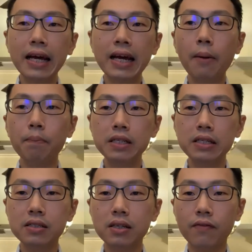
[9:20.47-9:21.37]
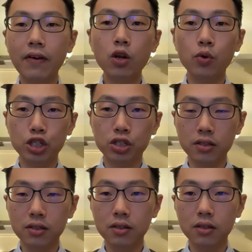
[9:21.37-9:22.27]
tech companies'
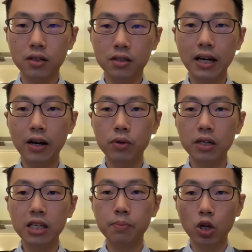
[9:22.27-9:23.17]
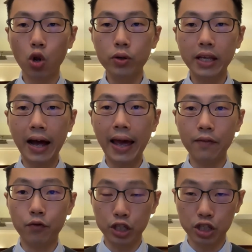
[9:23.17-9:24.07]
valuation is currently below their
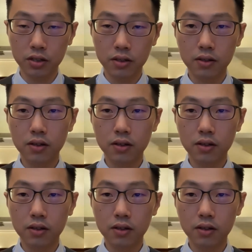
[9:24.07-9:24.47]
average.